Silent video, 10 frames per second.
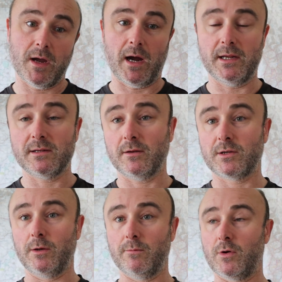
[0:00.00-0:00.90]
And it's not
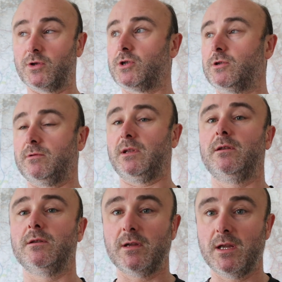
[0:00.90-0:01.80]
too much.
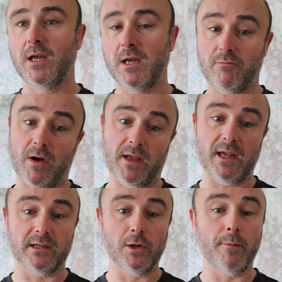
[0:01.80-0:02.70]
Well, it
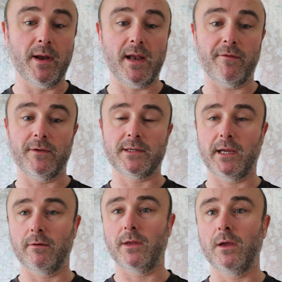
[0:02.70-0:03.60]
is a little bit different
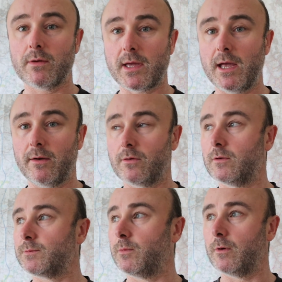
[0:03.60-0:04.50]
here in the UK, of
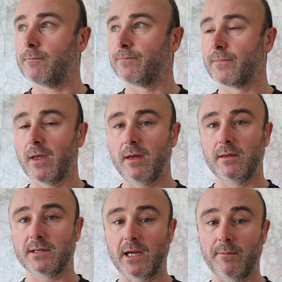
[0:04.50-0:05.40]
course, but
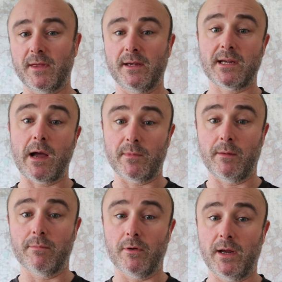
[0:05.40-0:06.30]
the same thing's
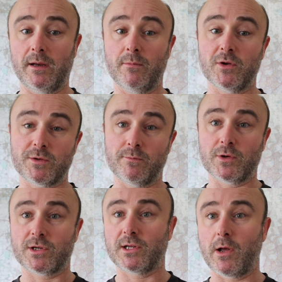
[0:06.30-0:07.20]
happening, but in a
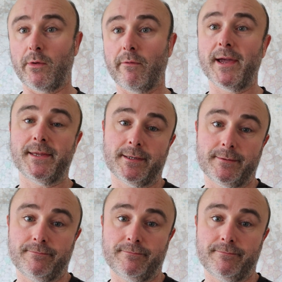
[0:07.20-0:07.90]
much slower rate.